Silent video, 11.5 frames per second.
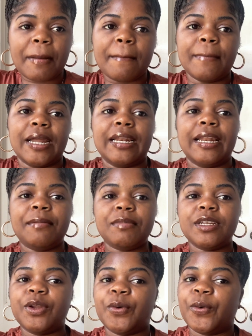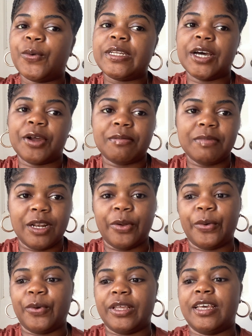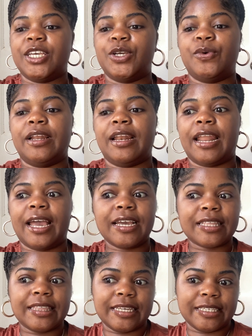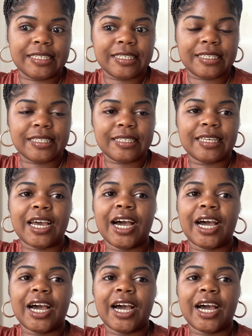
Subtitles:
But let me know down below whether you will like this